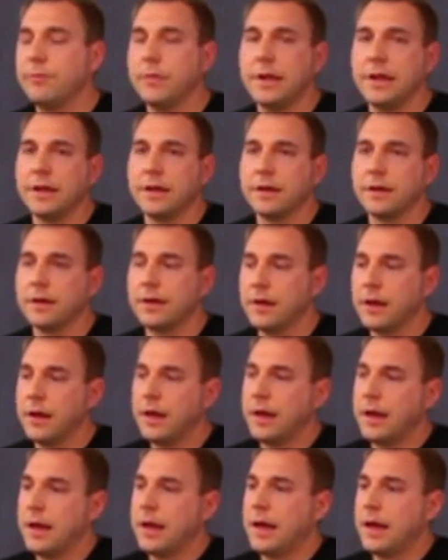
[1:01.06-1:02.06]
media
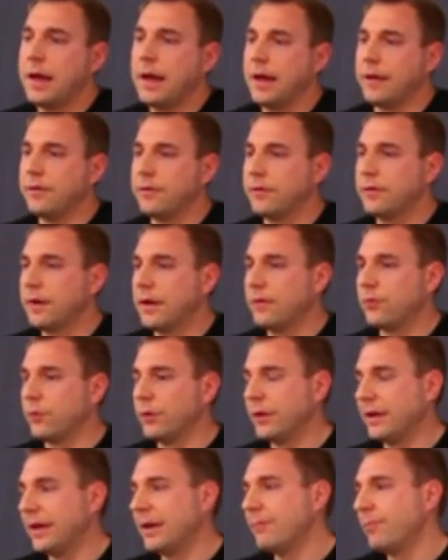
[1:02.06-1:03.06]
has
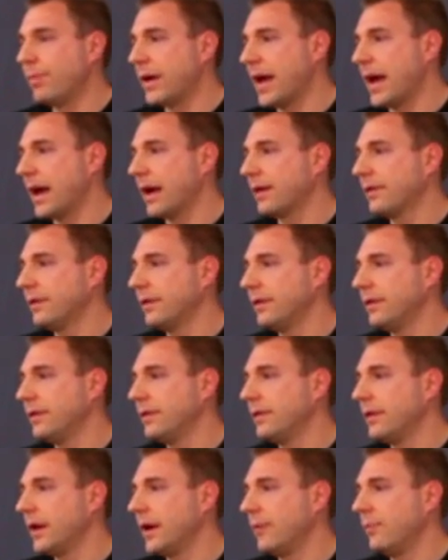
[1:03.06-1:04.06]
really impacted
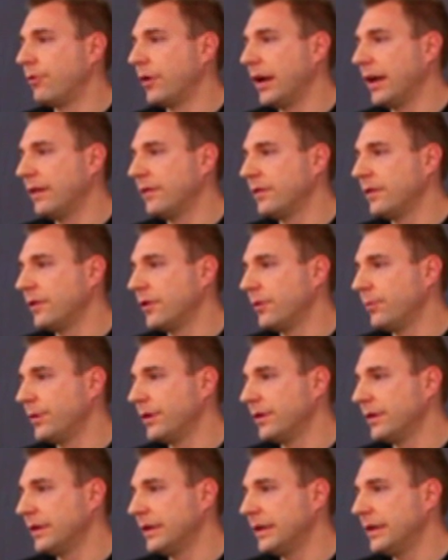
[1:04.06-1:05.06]
brands and their
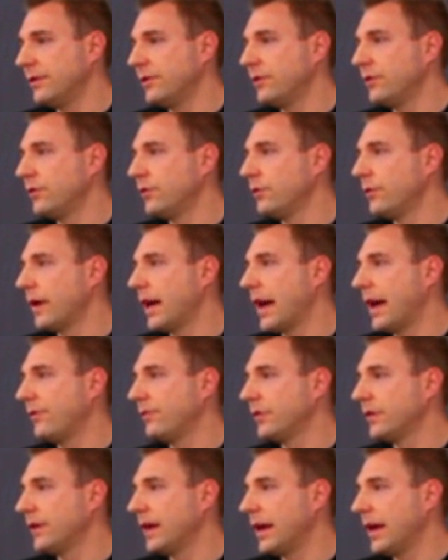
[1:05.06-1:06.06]
ability to
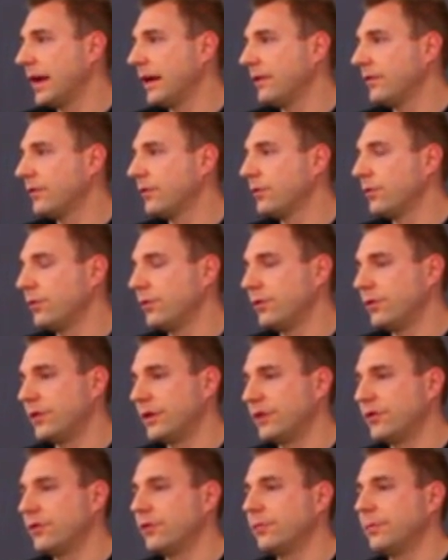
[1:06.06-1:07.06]
advertise through
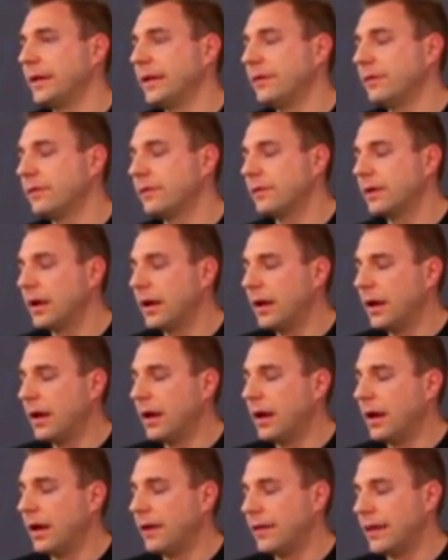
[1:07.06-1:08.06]
traditional means.
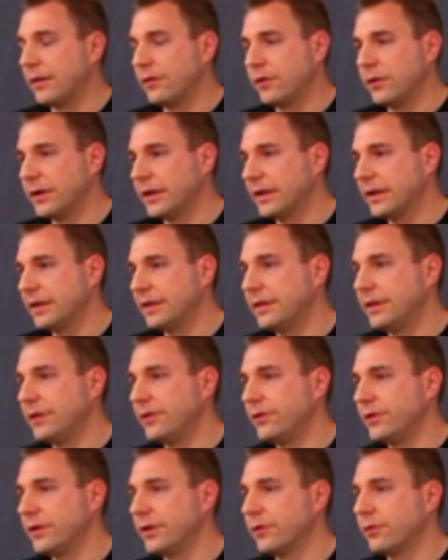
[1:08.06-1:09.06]
And that's only going to
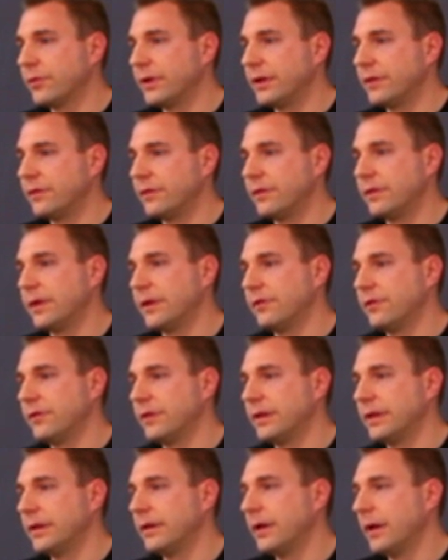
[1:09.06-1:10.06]
continue to increase.
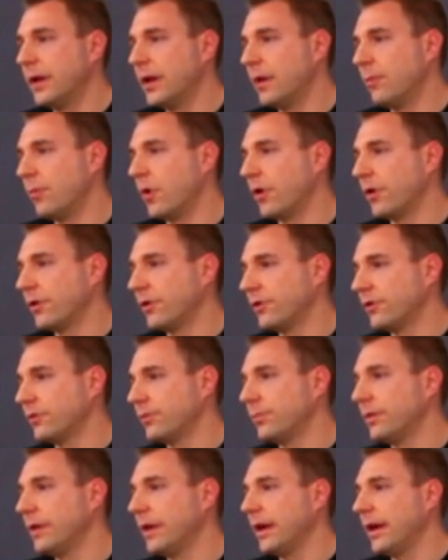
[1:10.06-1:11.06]
Essentially, marketers
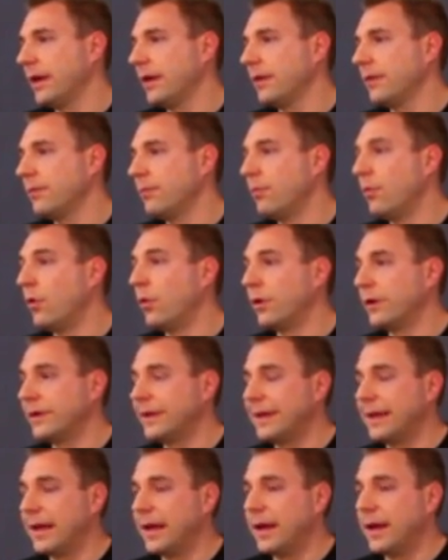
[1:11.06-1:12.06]
are paying more
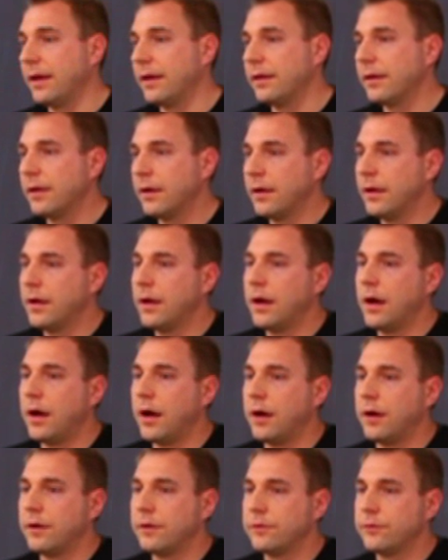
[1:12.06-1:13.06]
today
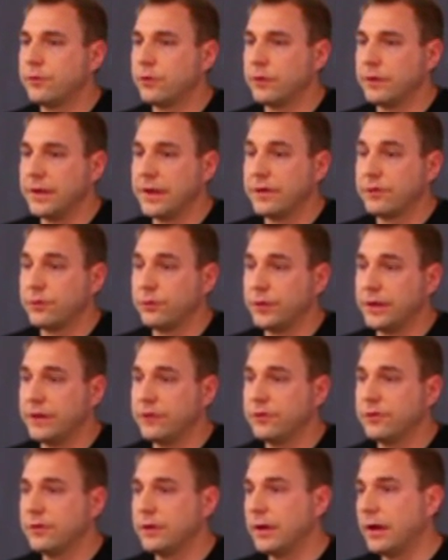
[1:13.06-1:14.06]
for less
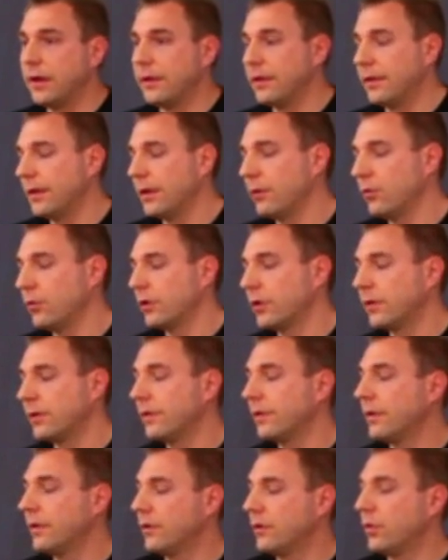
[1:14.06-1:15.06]
reach than they
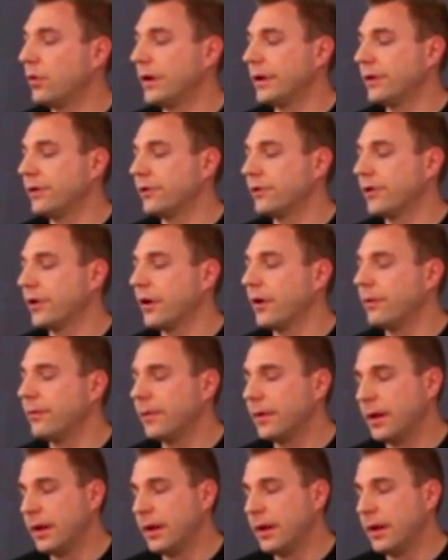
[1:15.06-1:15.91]
were 20 years ago.